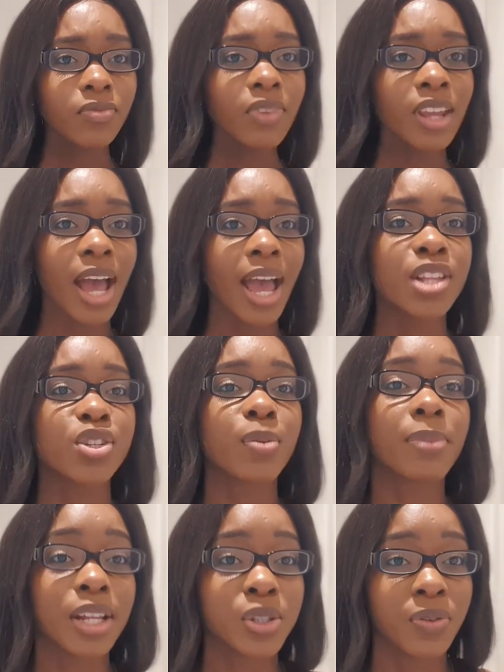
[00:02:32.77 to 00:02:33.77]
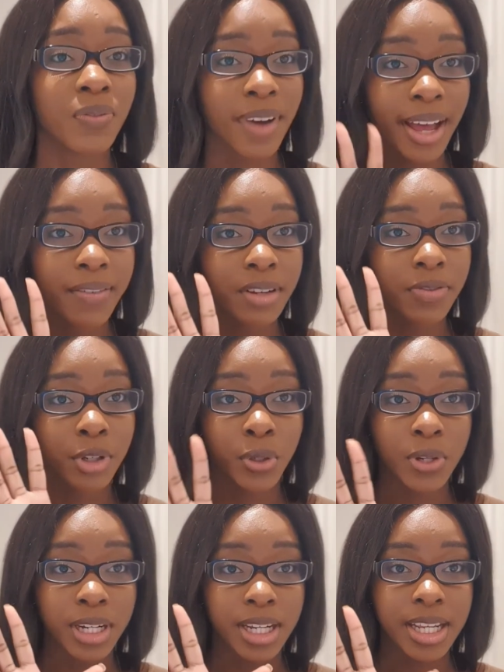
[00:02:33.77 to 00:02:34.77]
I had to apply to 5 different
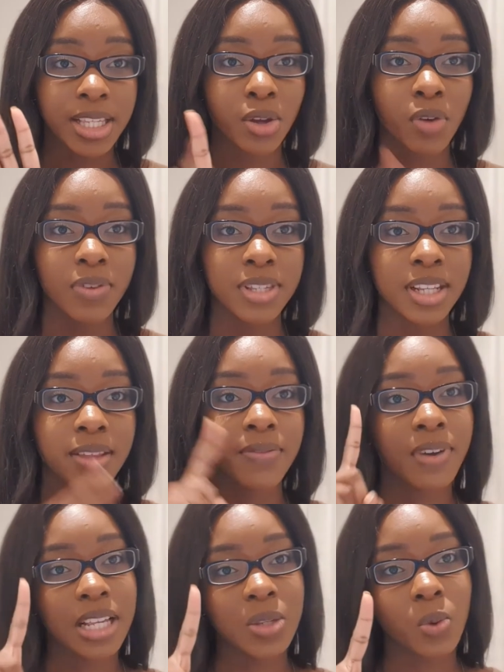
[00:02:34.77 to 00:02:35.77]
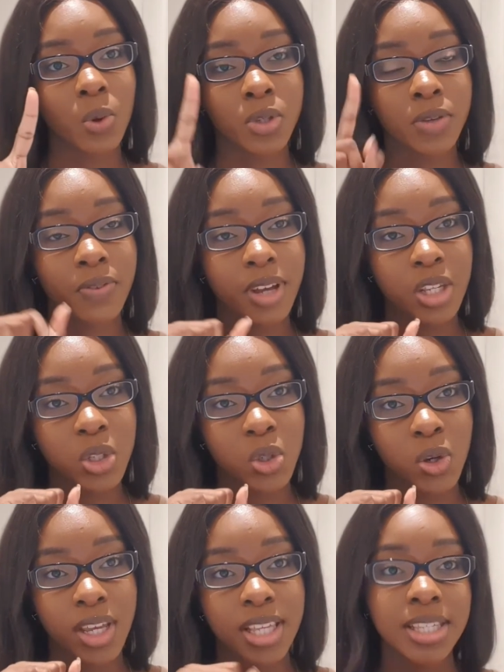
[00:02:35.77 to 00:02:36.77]
unis. Obviously, the first one was your first
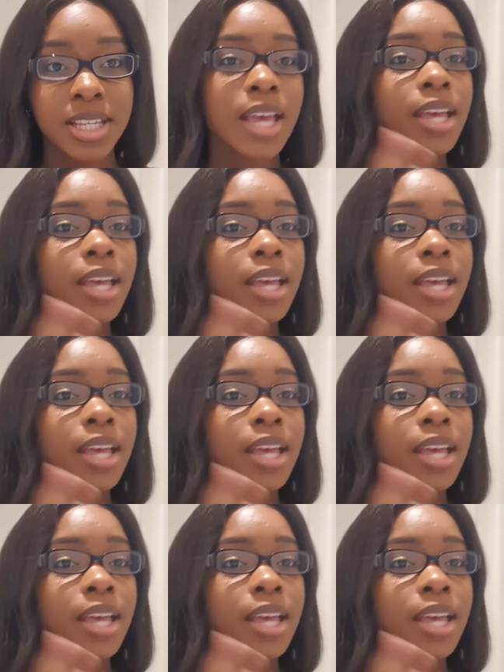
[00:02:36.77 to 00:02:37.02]
choice.